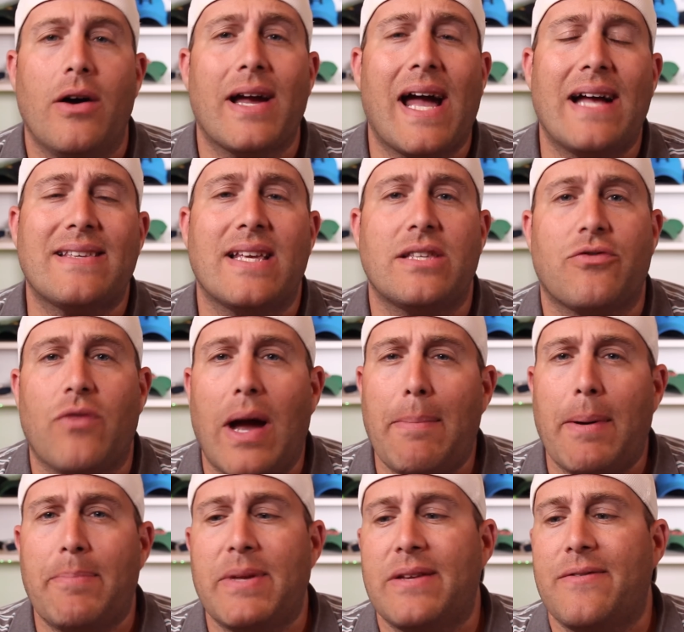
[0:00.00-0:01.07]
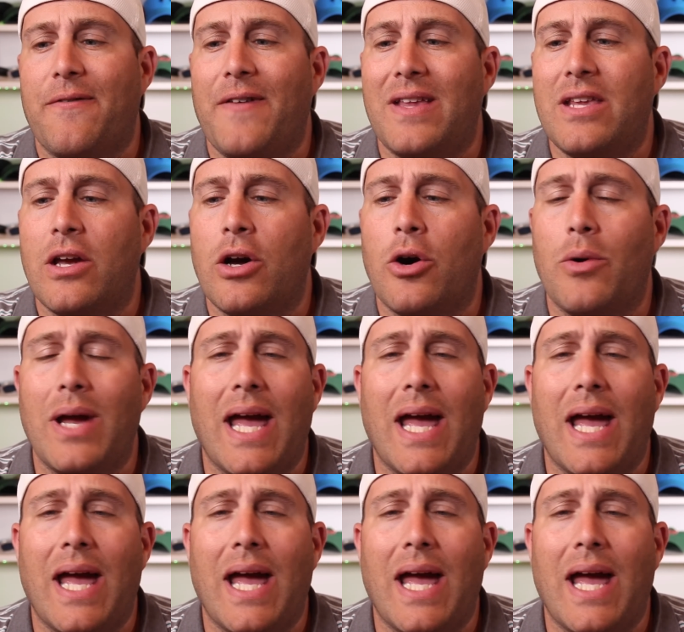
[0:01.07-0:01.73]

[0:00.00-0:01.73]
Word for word: Alright guys, let's wrap up this video.